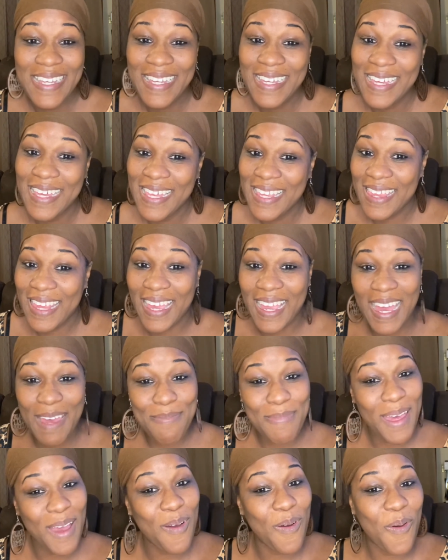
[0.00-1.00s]

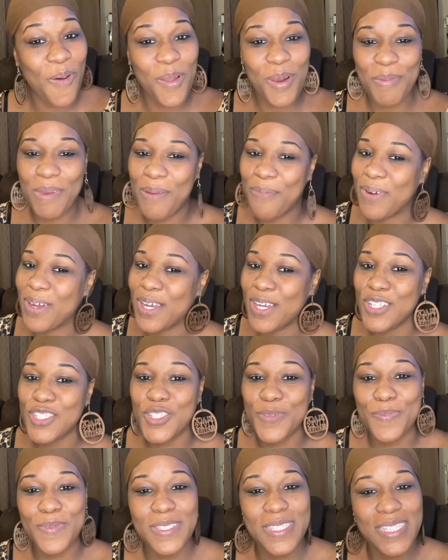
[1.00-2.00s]
not all the way
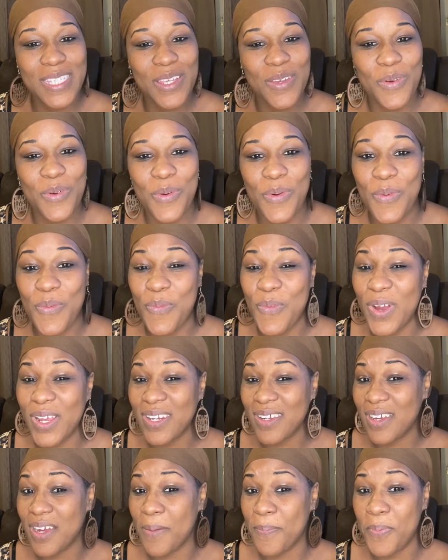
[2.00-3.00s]
100% on one
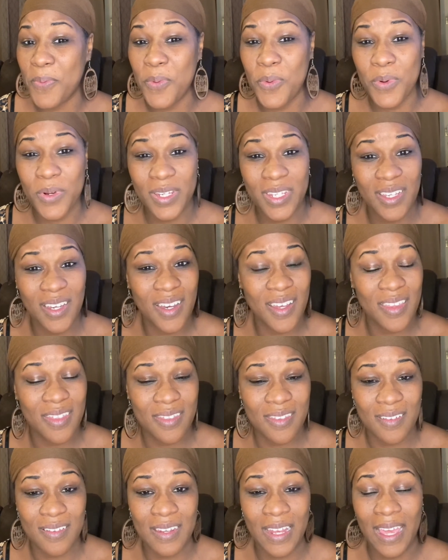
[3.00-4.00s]
couple or the
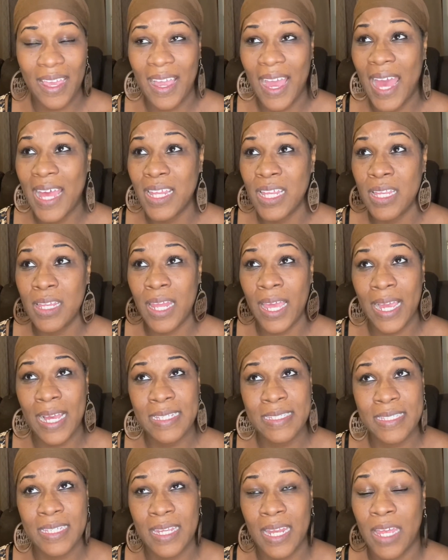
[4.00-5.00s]
other. Like I
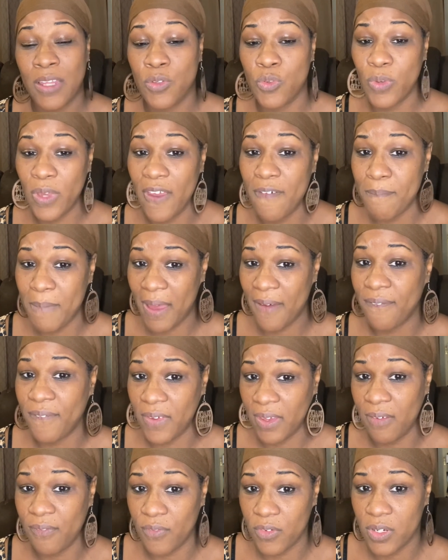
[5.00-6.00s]
said, I do have my
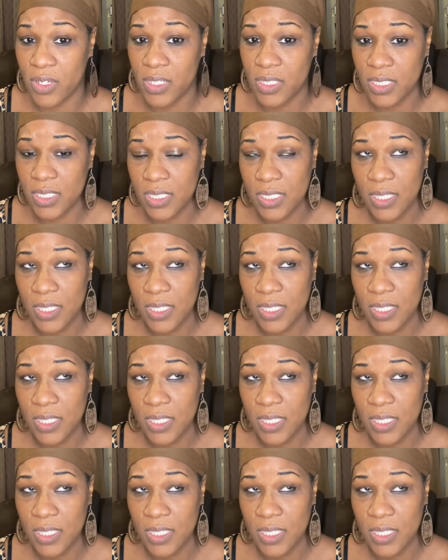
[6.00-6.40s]
favorites.